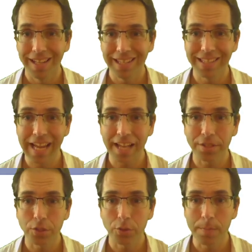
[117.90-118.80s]
I like the
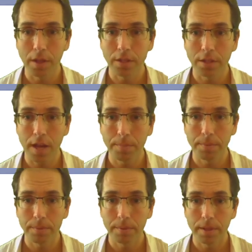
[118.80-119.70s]
task stream on top
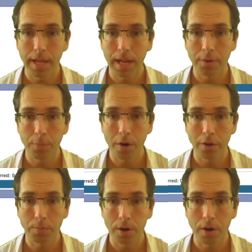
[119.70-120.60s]
and
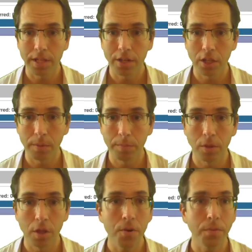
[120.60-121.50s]
progress bars down here a little bit
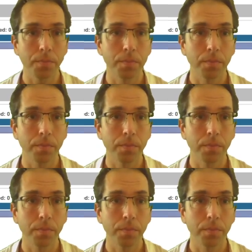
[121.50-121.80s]
below.